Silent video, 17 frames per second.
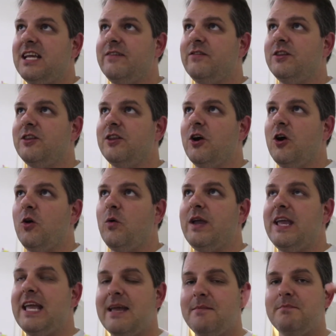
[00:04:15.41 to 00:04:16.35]
even
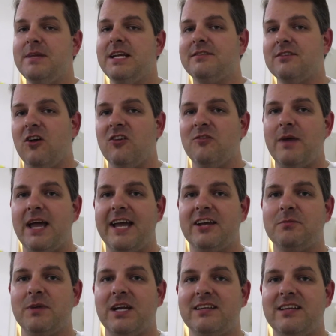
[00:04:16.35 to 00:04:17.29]
though it meets all of my
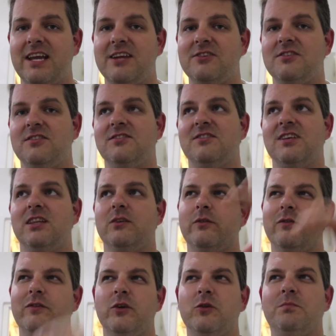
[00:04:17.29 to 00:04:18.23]
expectations and the
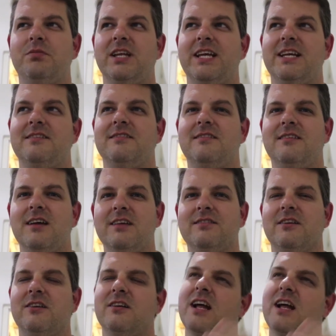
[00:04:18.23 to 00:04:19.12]
reviewed place doesn't.